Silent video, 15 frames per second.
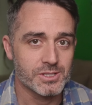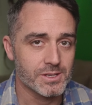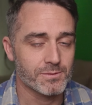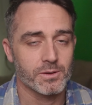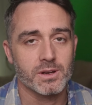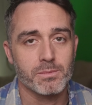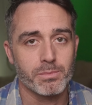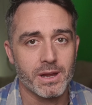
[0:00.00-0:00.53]
Just
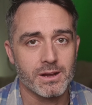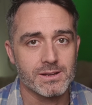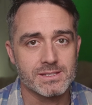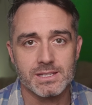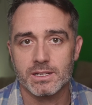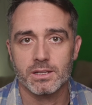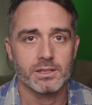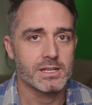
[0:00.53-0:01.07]
for
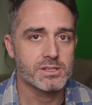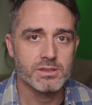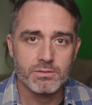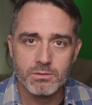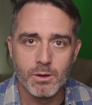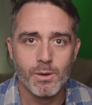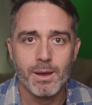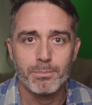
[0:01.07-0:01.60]
comparison, let's
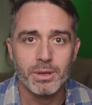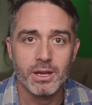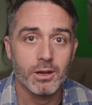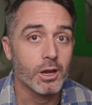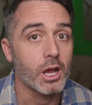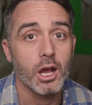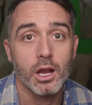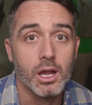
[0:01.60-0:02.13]
throw up
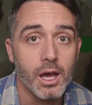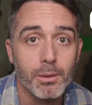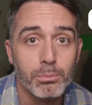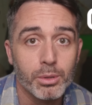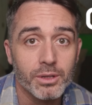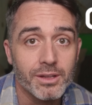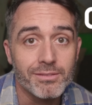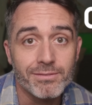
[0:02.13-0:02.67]
here a
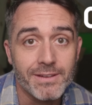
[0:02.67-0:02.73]
couple of